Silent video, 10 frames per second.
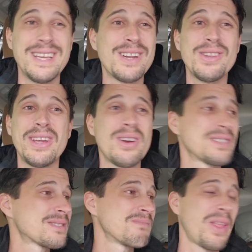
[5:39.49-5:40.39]
It only
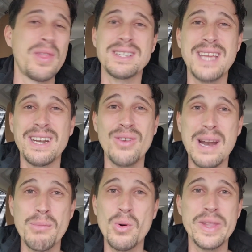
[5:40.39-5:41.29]
costs, I think, 10
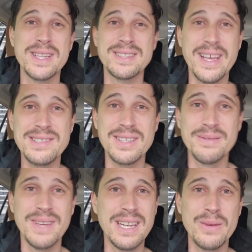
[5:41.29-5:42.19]
grand more than the
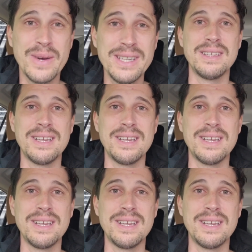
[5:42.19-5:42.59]
Tesla anyway.